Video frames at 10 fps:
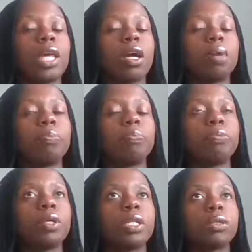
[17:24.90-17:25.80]
are
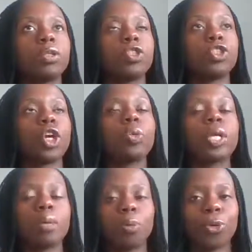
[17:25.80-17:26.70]

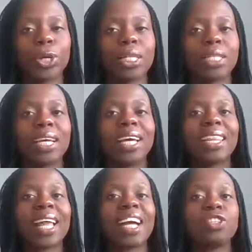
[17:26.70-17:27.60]
showing employees
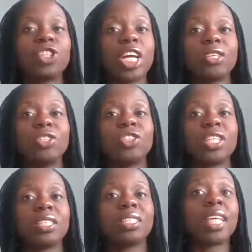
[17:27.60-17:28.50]
that change
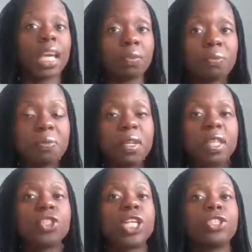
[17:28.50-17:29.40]
is safe.
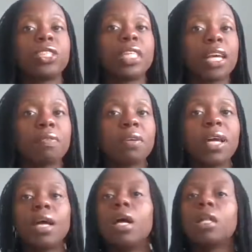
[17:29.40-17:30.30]
The change is safe,
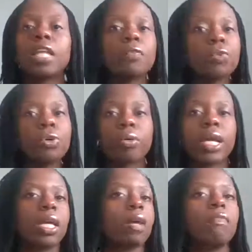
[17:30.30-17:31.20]
therefore
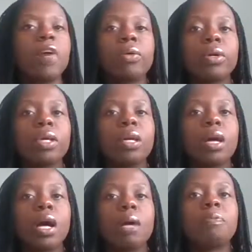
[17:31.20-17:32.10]
creating a very
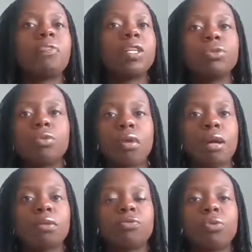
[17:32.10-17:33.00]
fertile
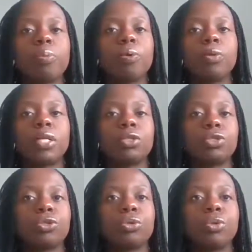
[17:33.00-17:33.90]
ground for employees
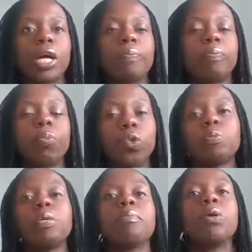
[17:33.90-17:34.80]
to want
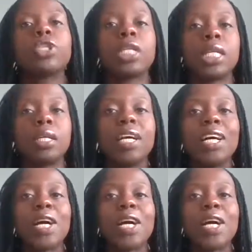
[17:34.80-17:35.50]
to be emotionally